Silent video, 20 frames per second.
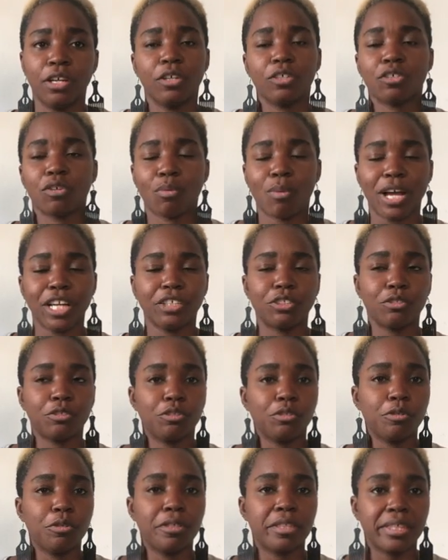So why should
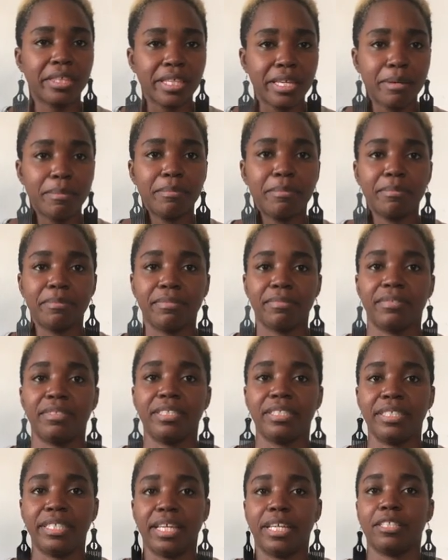you theme
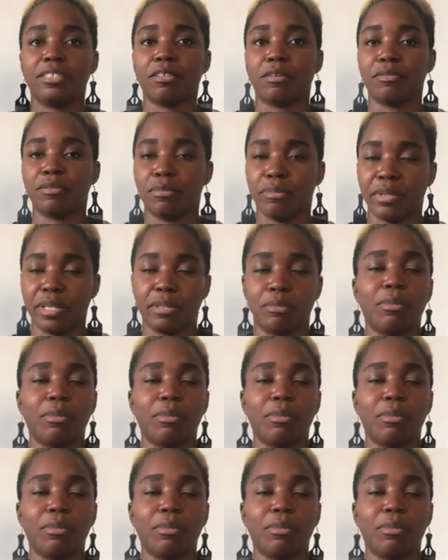the days of the week?